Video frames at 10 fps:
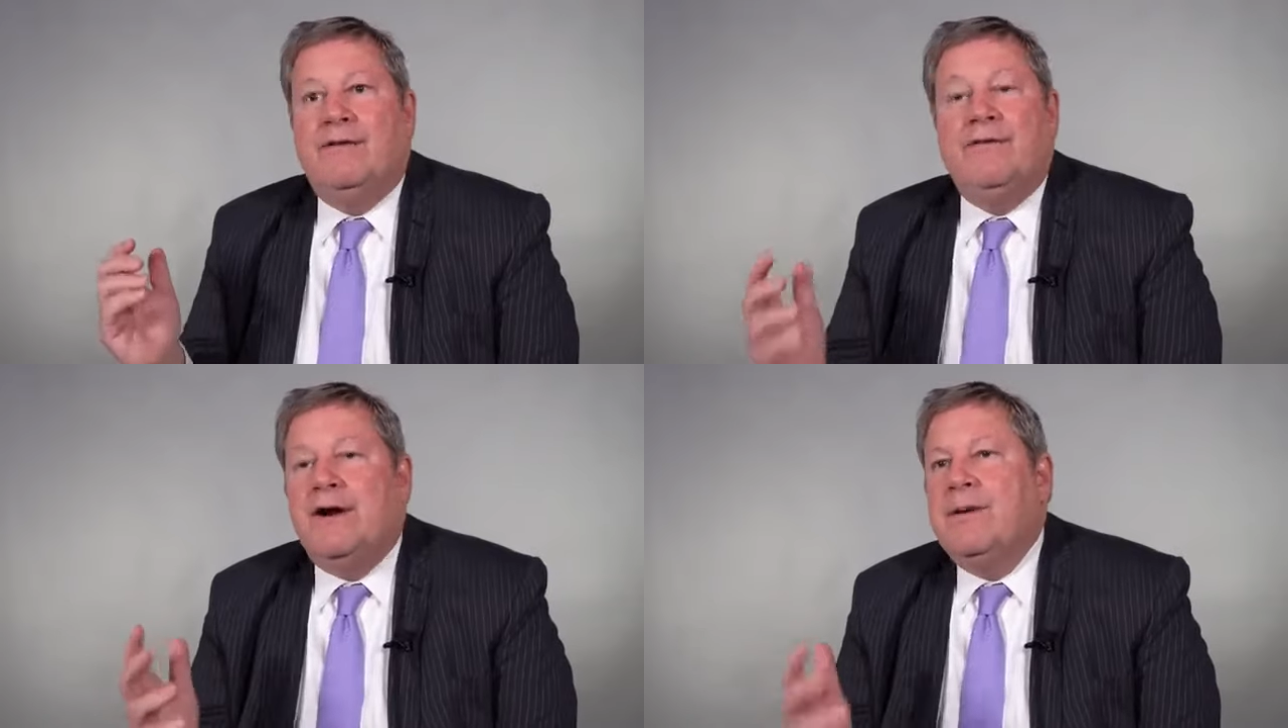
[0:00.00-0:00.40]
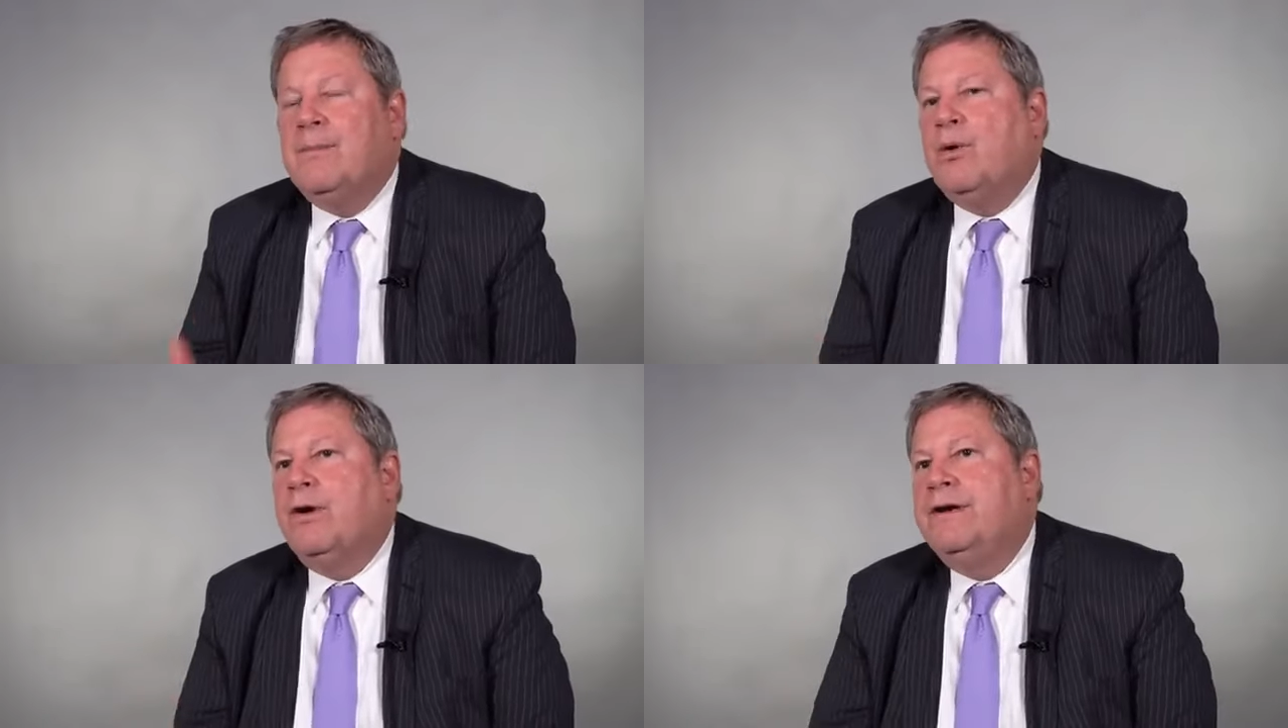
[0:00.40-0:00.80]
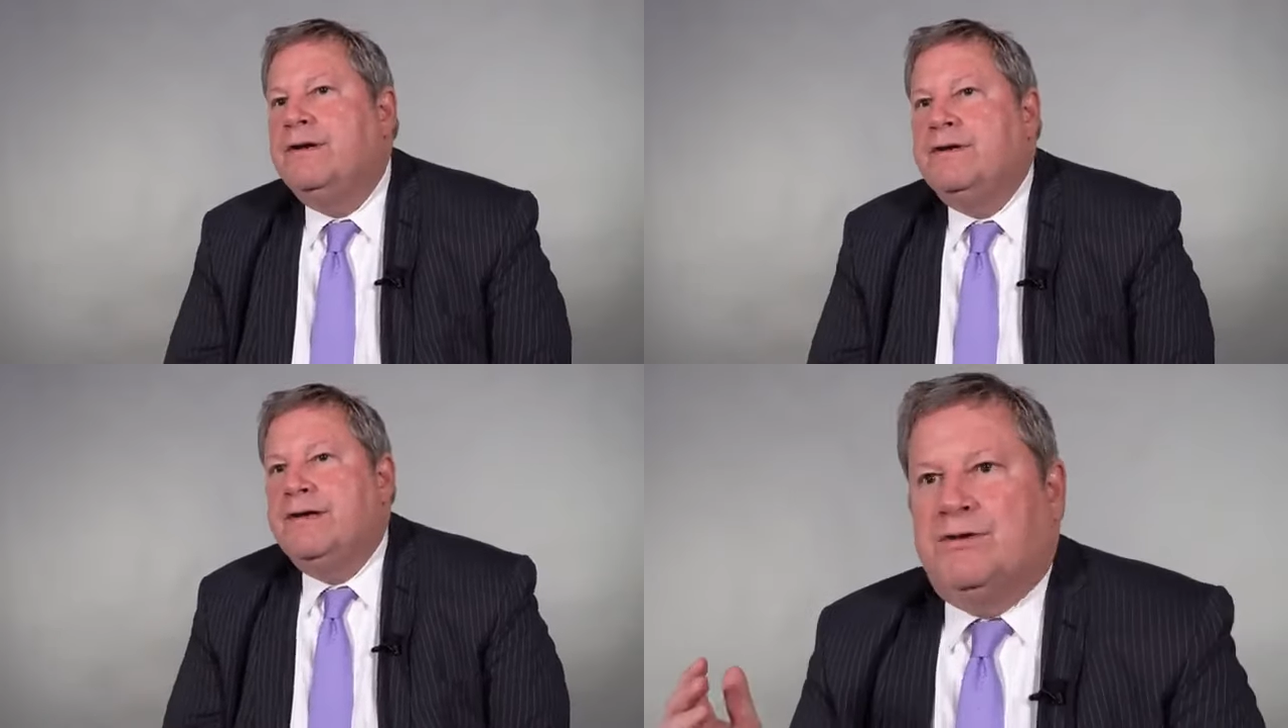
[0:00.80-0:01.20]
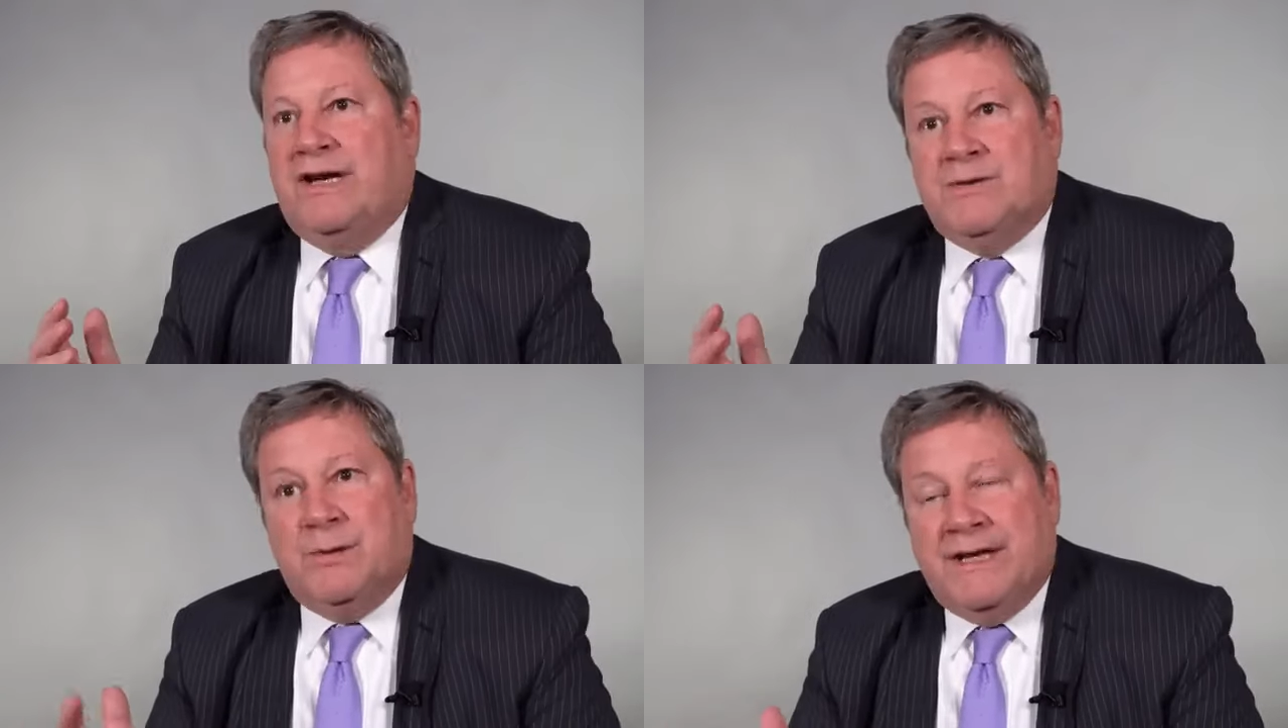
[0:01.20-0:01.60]
they're very important
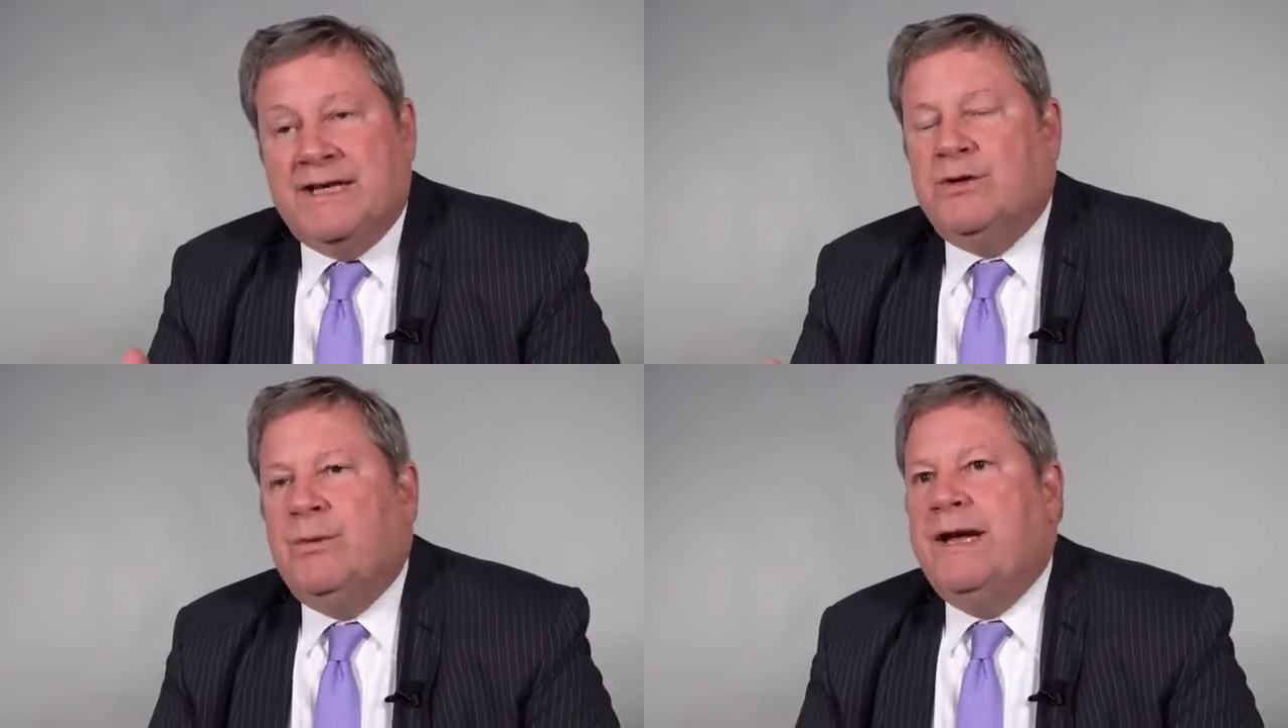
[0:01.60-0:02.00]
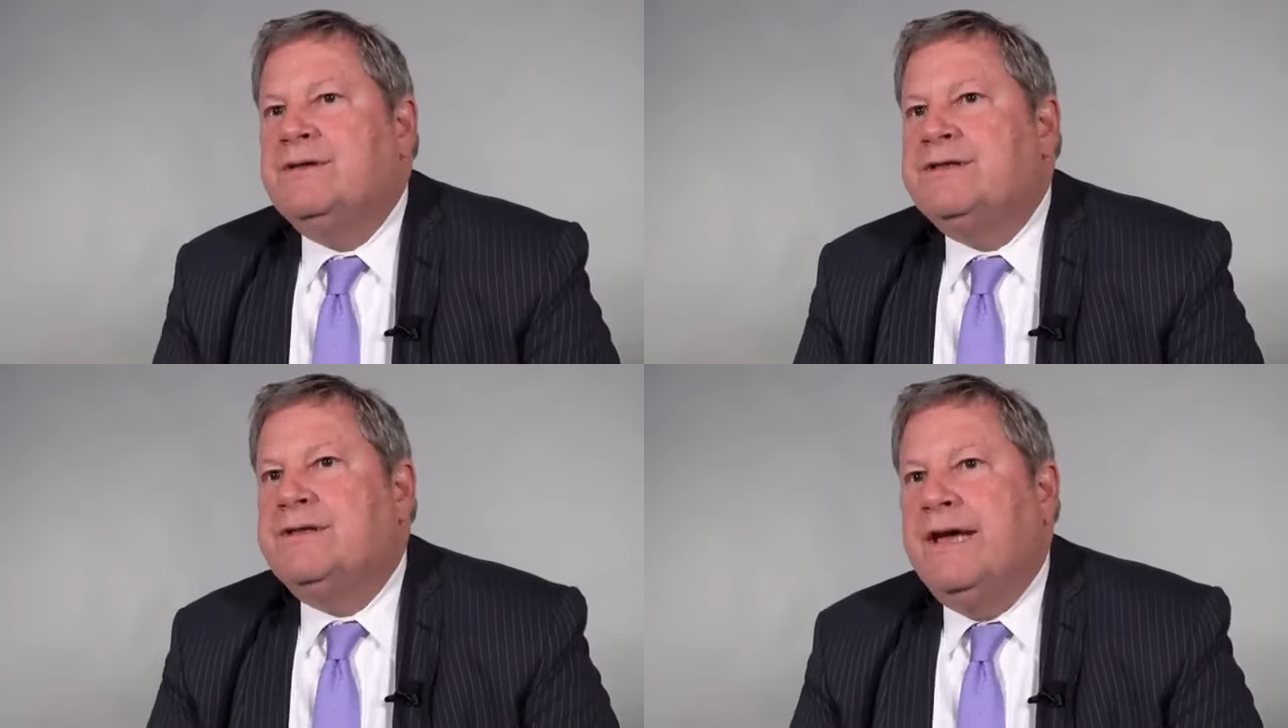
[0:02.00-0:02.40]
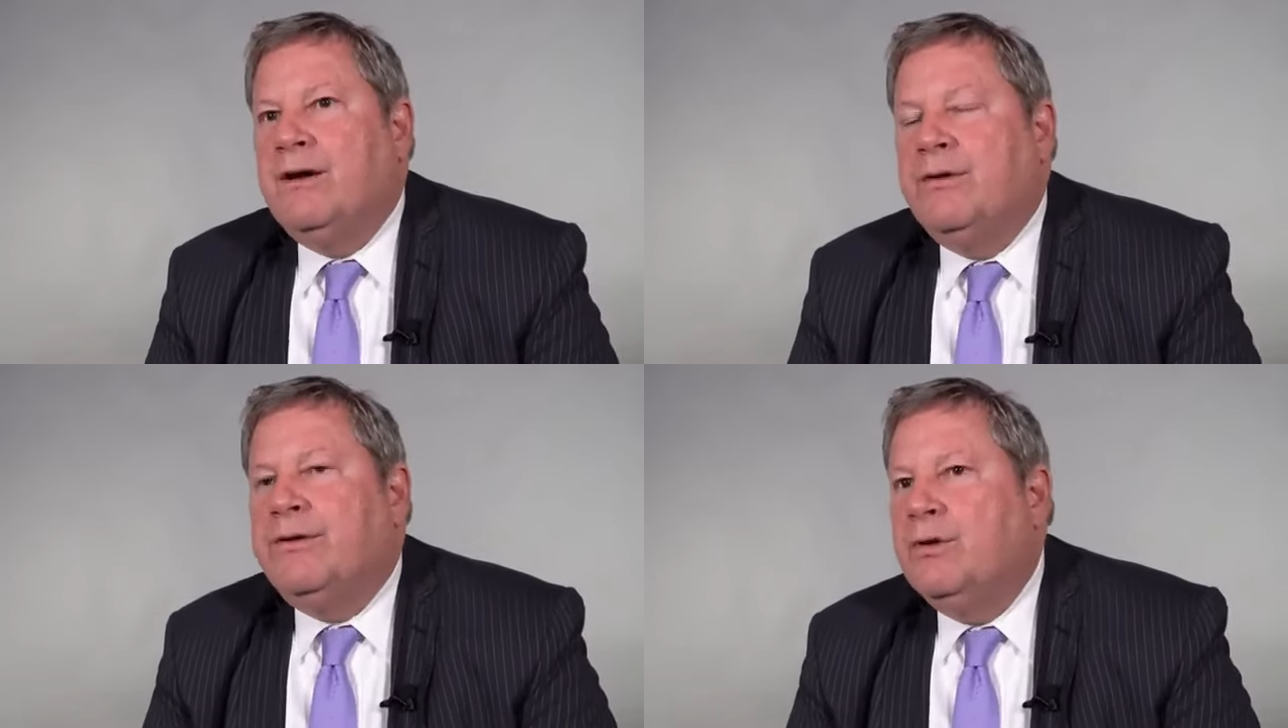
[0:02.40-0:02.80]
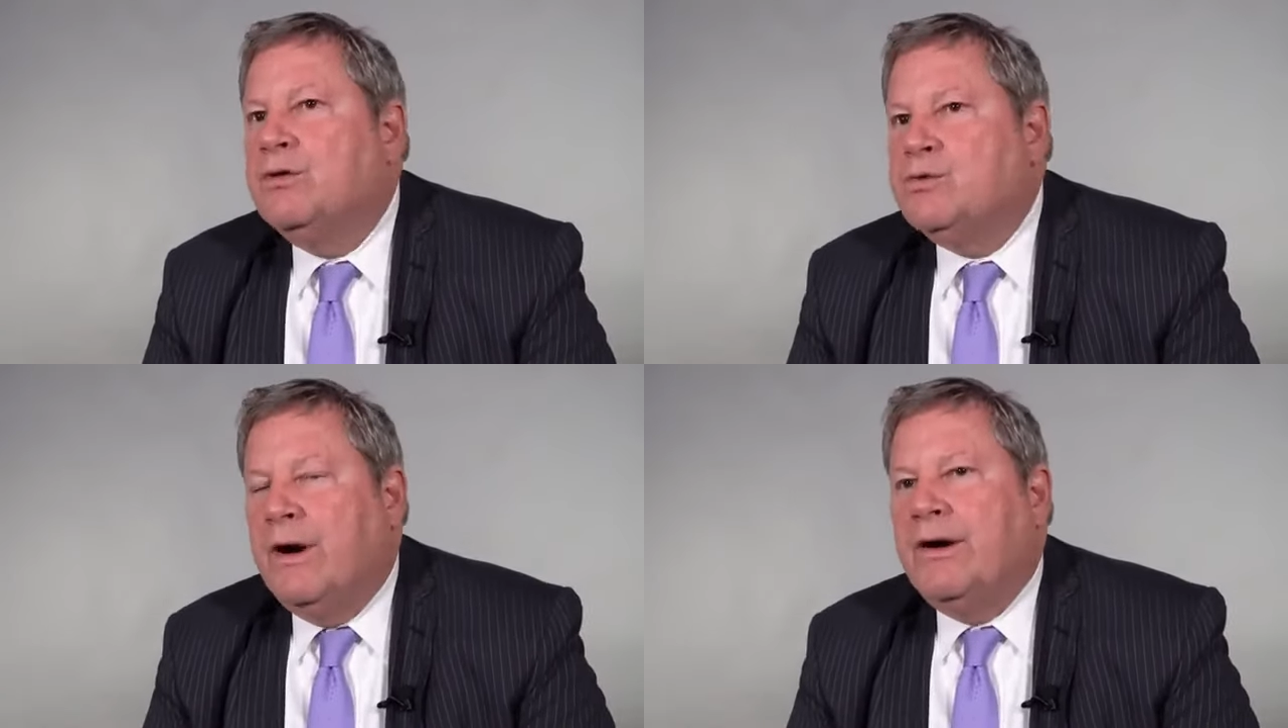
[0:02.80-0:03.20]
transportation routes that go through
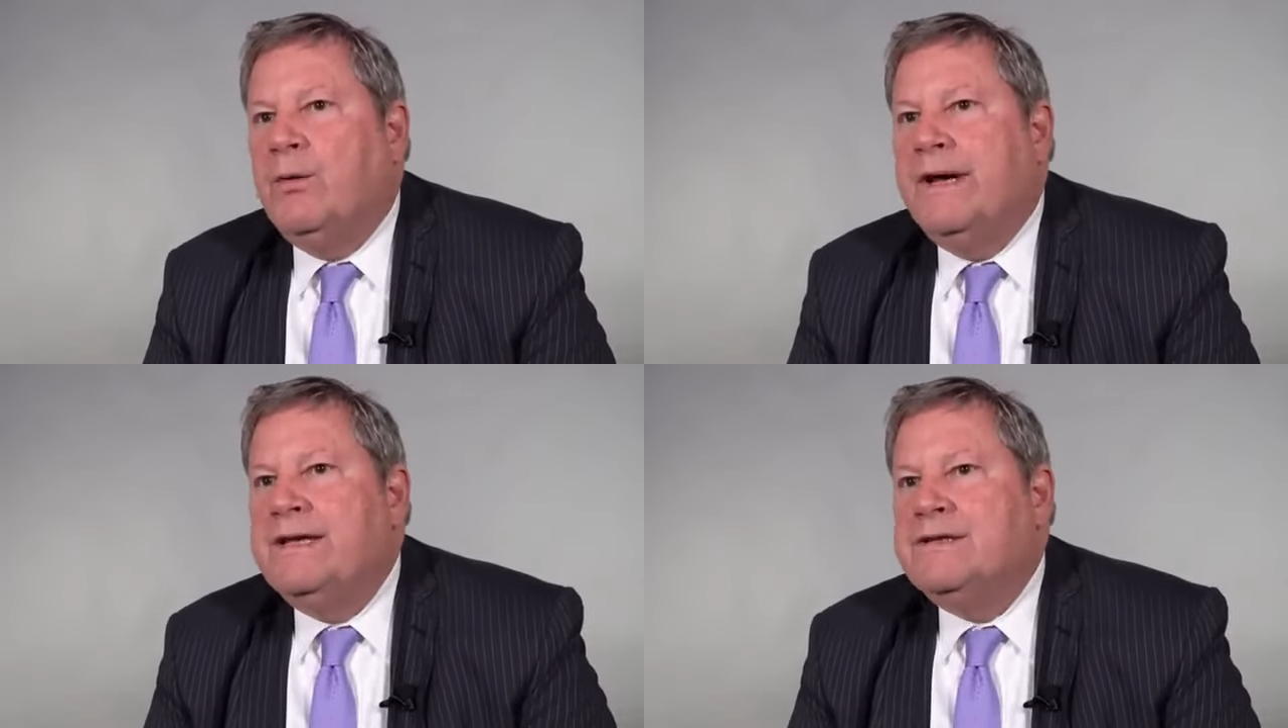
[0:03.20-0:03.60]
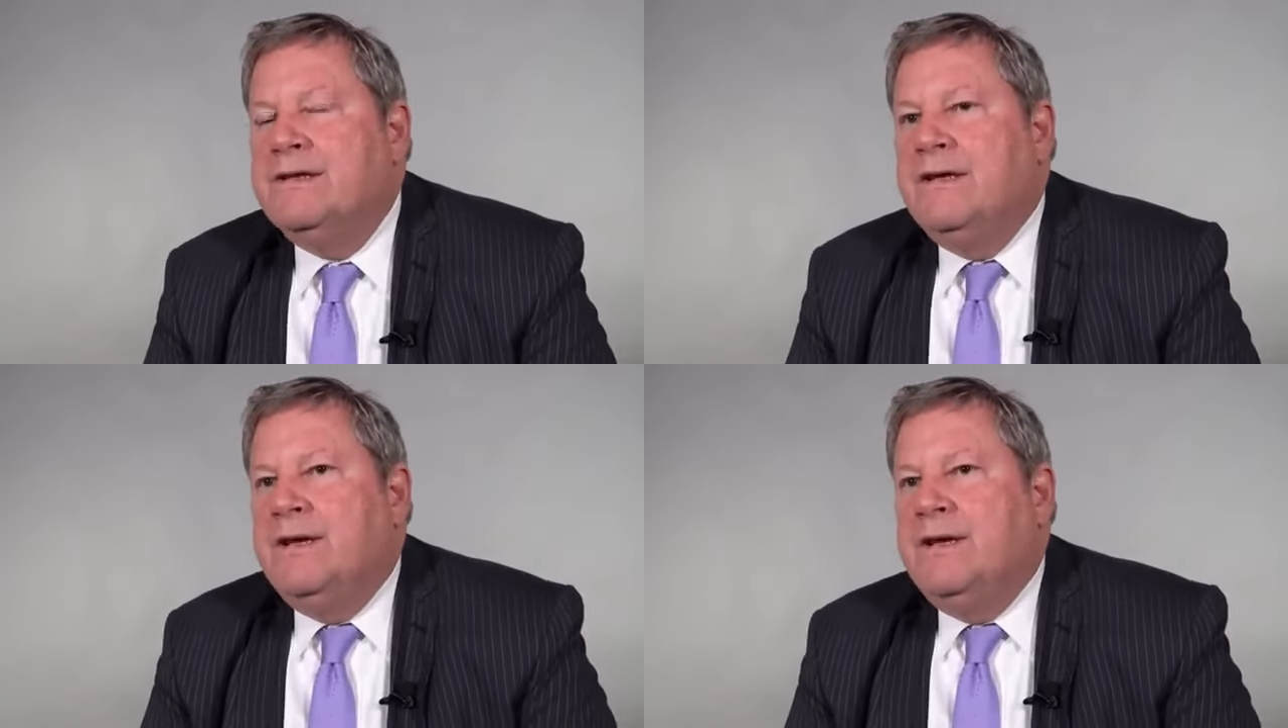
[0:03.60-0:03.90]
those waterways.